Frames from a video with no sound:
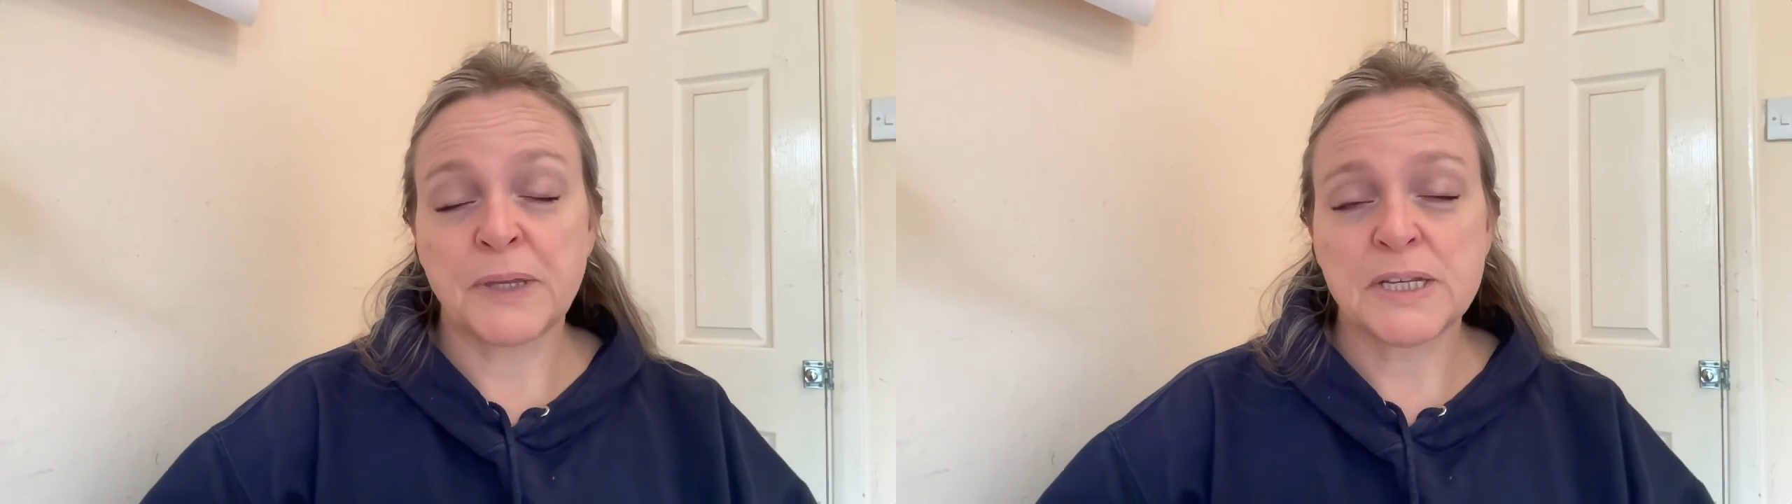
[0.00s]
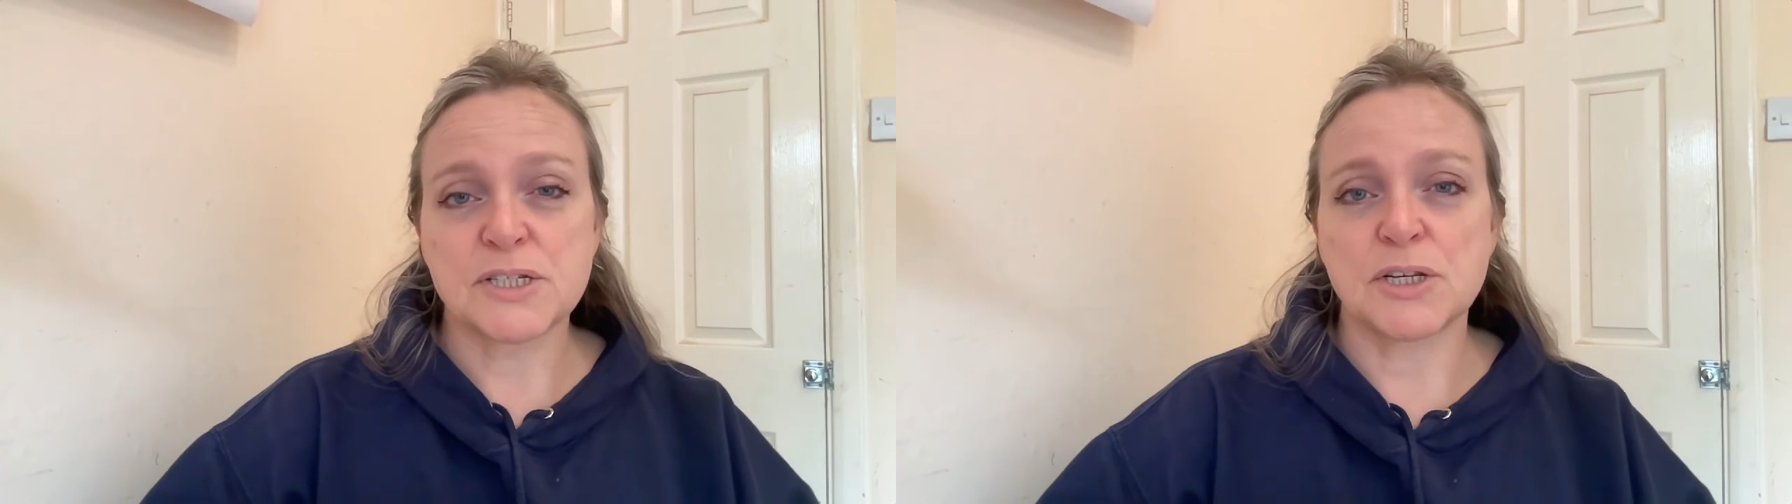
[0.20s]

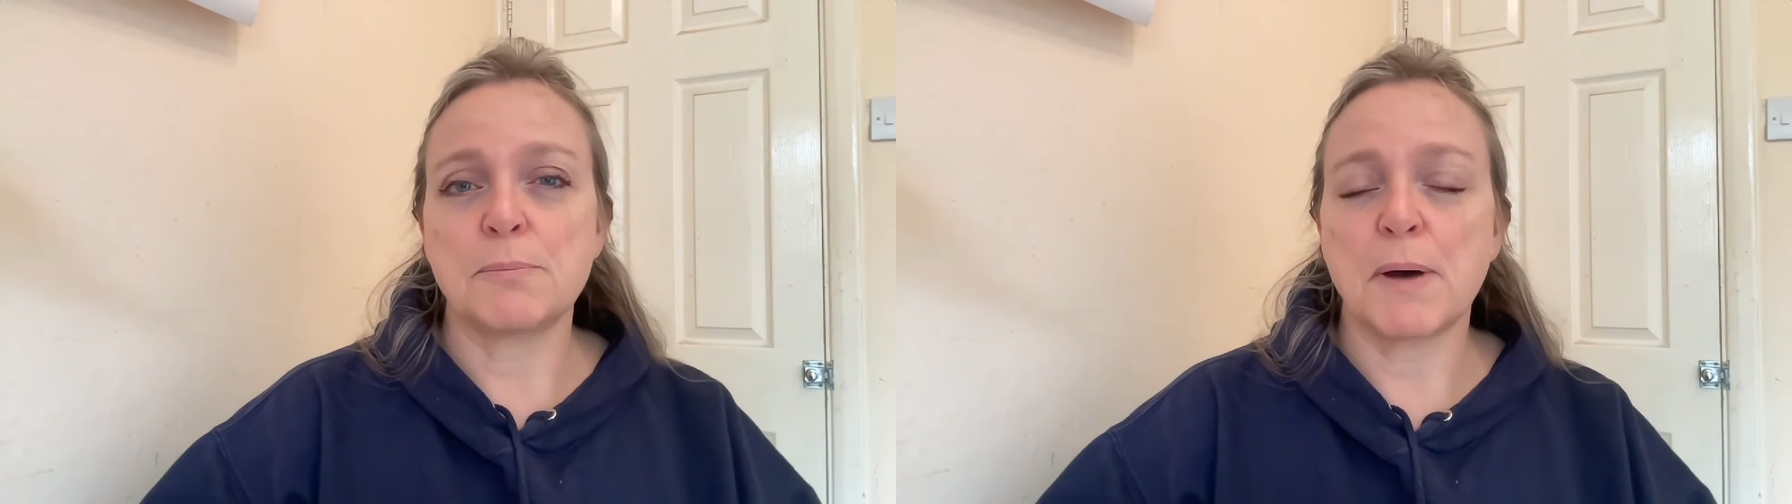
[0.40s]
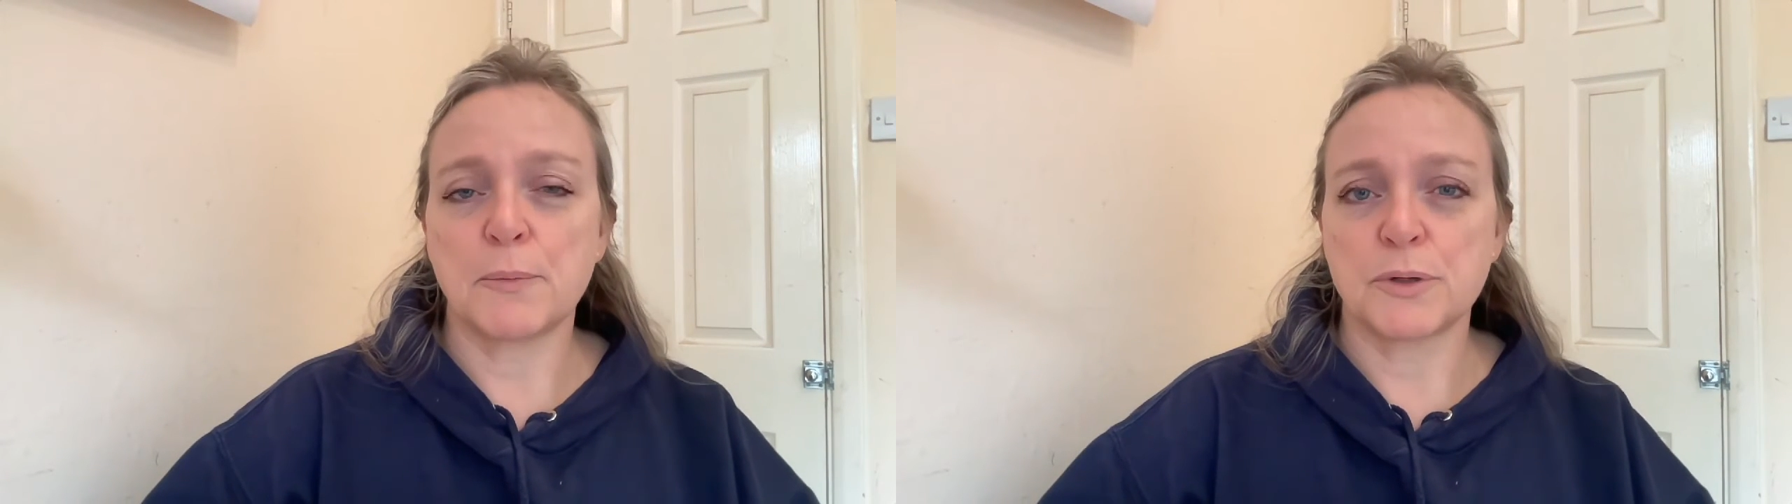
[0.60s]
So you
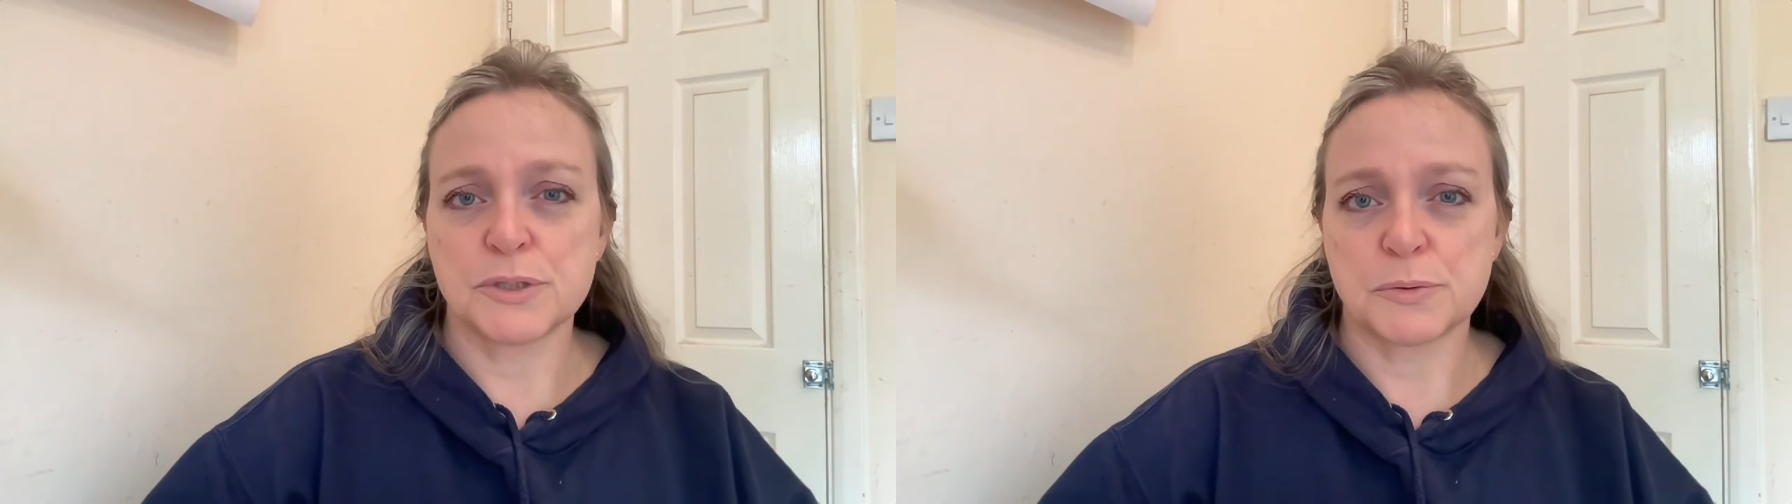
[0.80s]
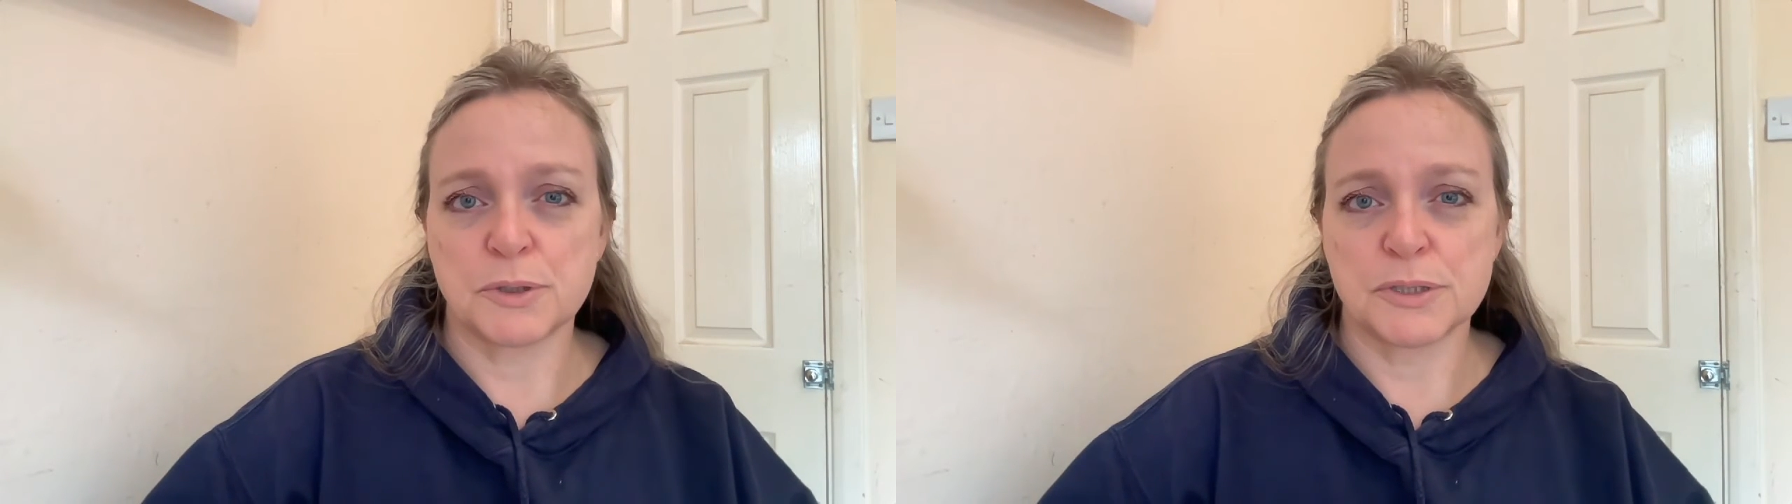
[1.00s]
might want
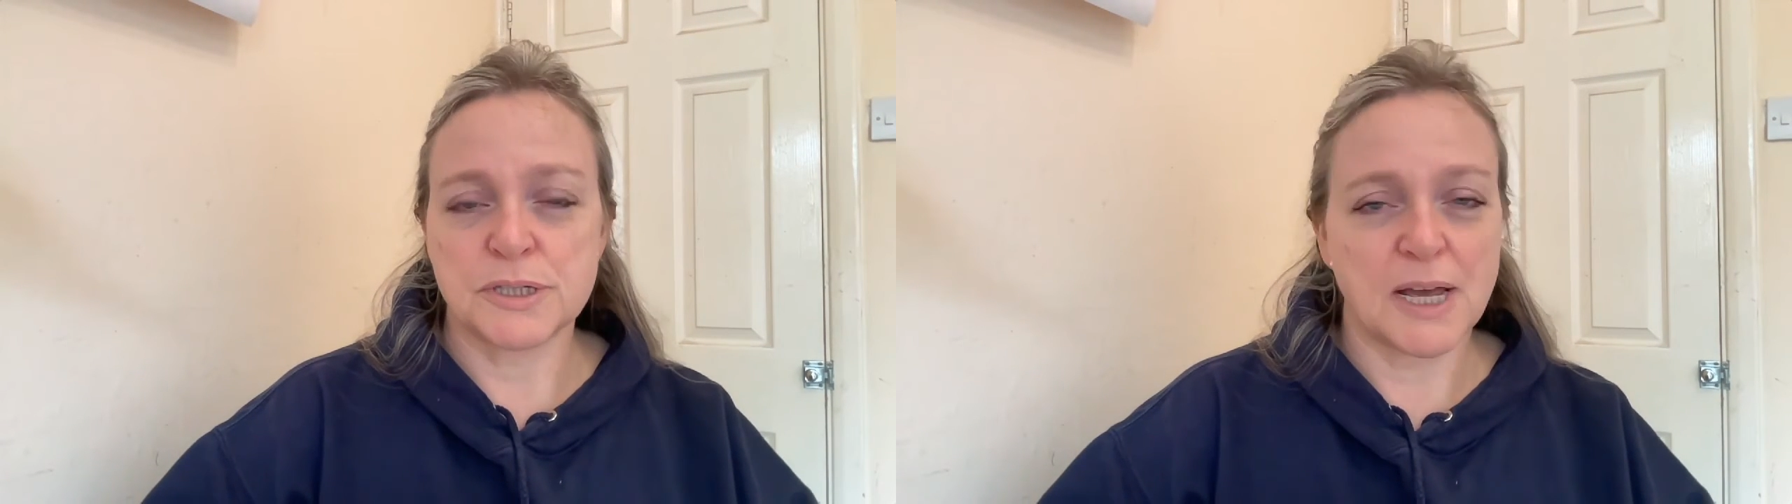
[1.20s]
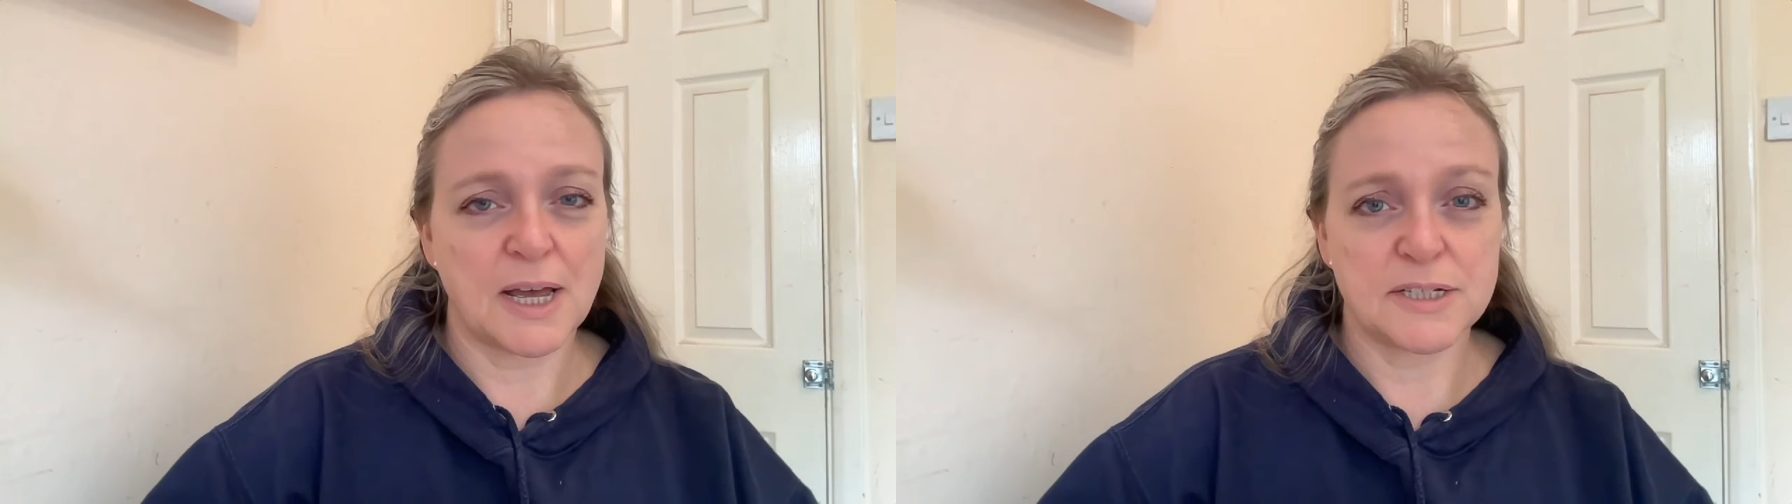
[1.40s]

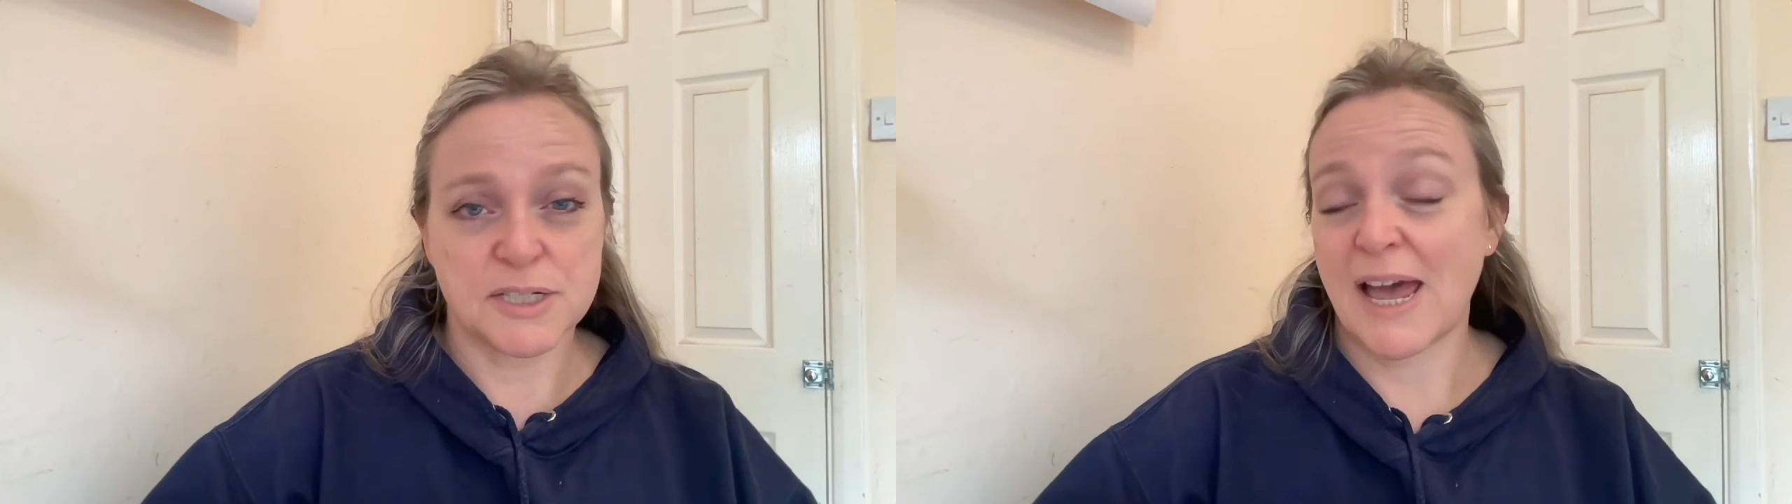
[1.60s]
to